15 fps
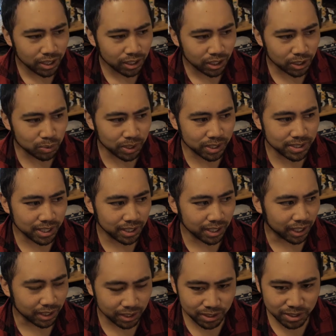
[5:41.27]
just want to say
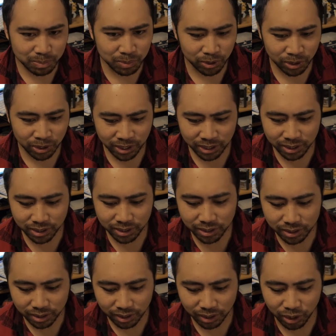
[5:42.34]
like this community,
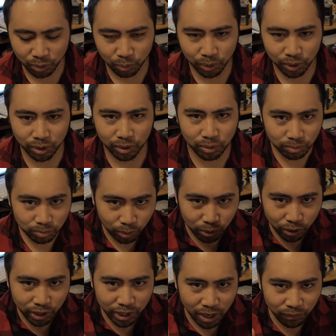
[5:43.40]
you know, we're we're
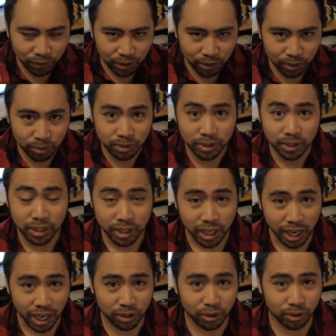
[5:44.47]
looking out for you,
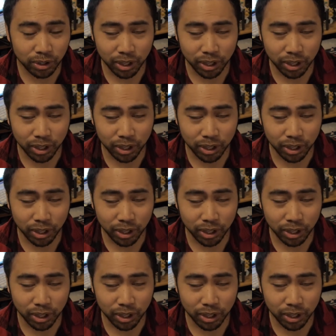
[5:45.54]
Edgar.